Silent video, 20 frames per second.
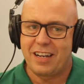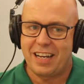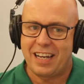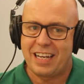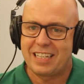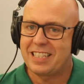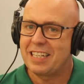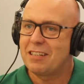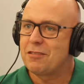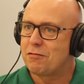
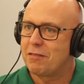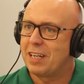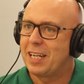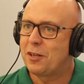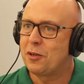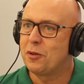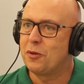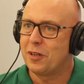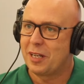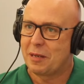it sounds really
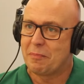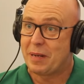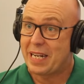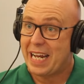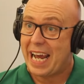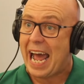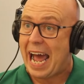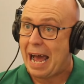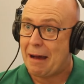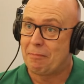corny, but
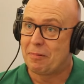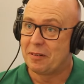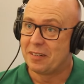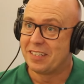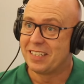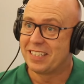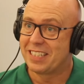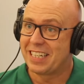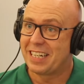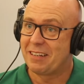it
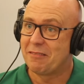happened, and